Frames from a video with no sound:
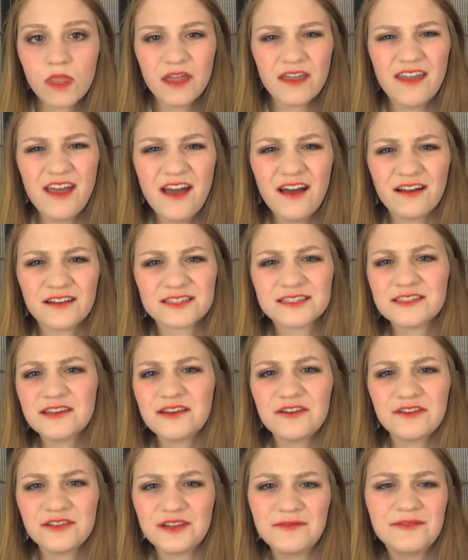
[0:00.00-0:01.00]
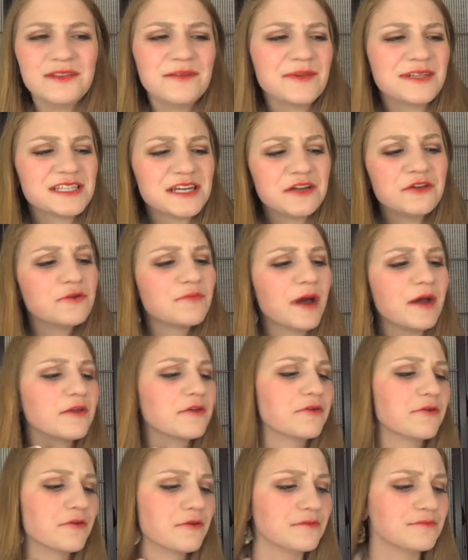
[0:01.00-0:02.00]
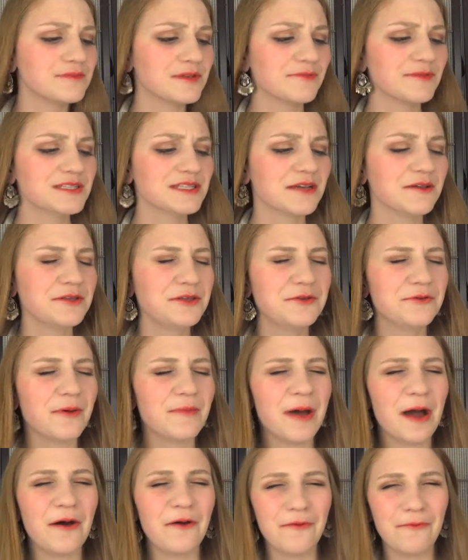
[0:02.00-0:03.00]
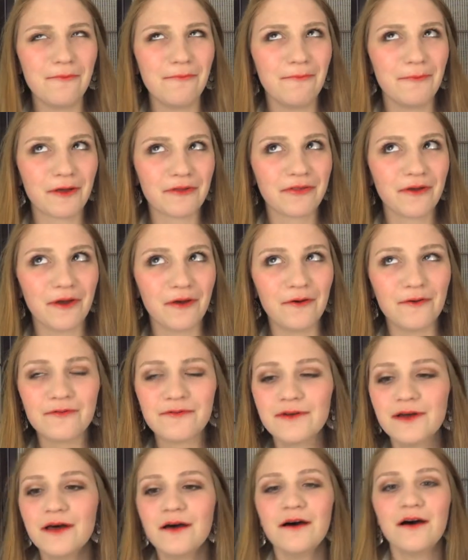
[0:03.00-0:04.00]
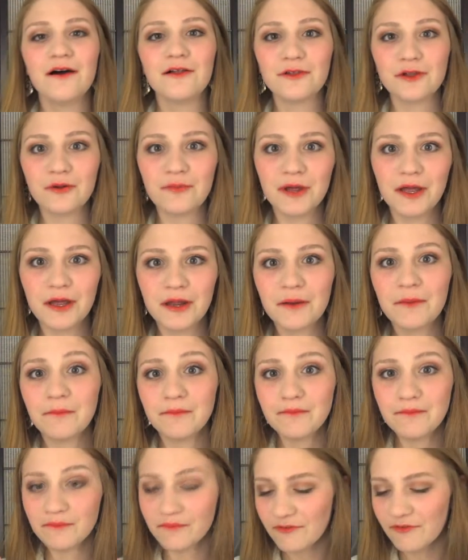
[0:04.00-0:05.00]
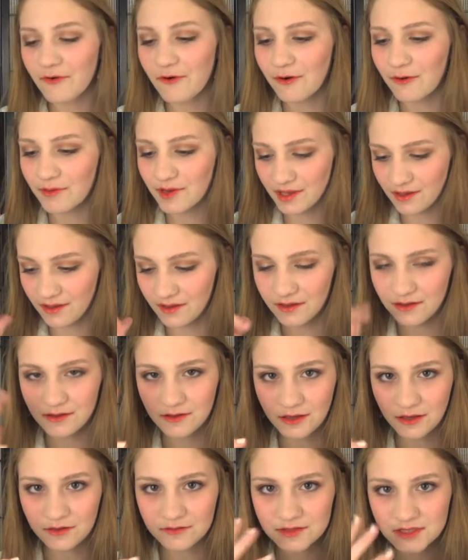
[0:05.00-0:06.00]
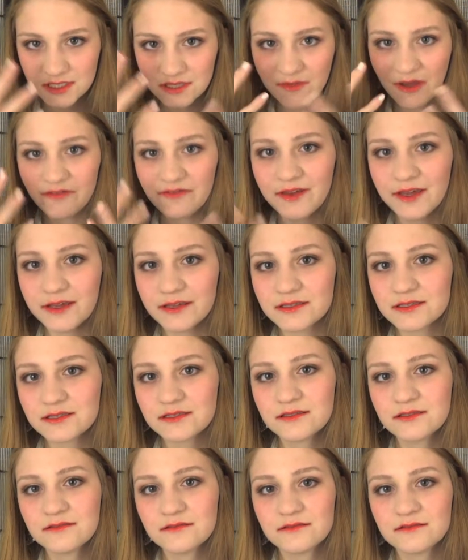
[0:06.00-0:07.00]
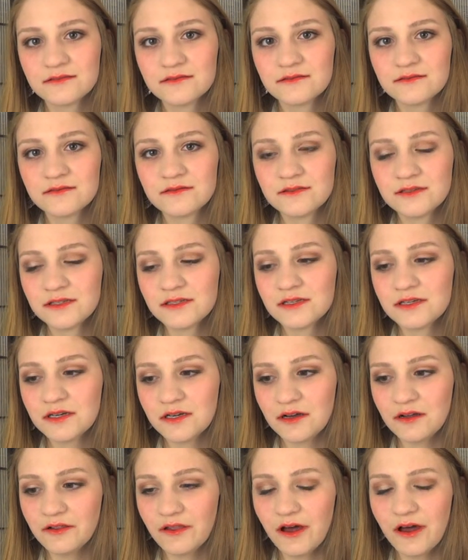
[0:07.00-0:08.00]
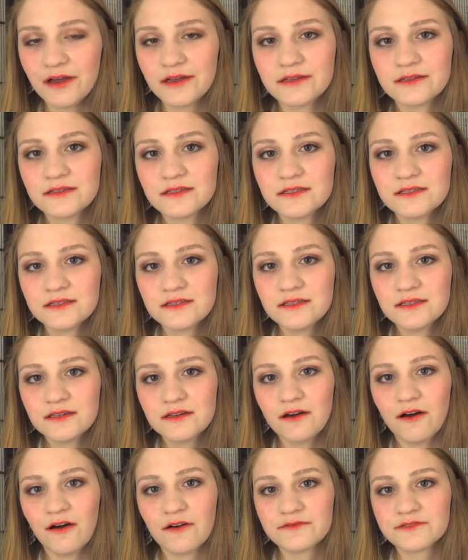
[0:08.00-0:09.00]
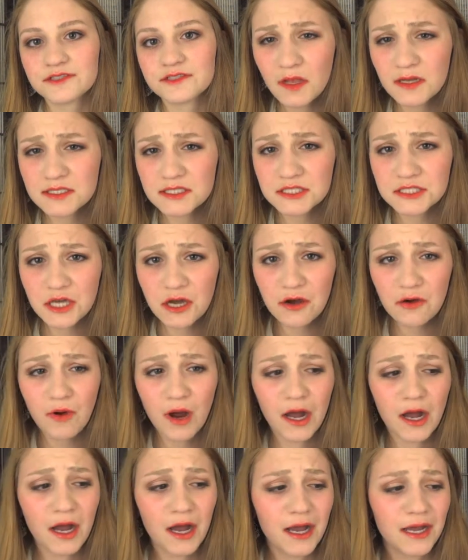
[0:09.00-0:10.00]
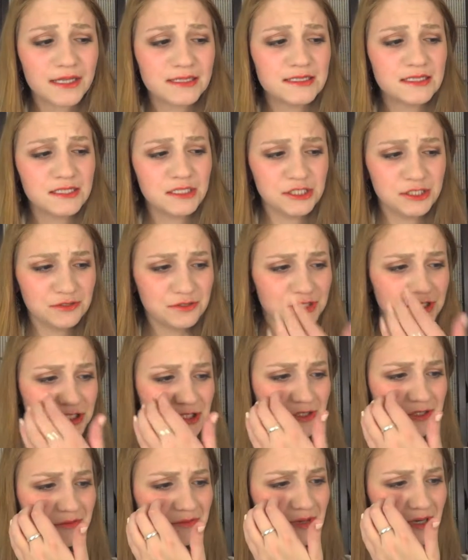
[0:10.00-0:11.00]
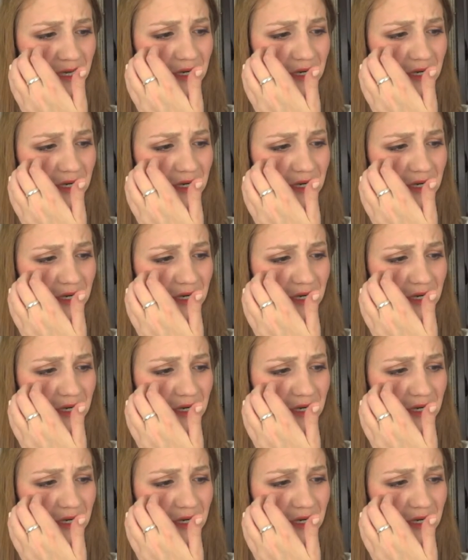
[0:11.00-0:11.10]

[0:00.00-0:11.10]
Yeah, so let me tell you about you. Let me tell you about myself a little bit before we, see my face a lot, often. So I did YouTube,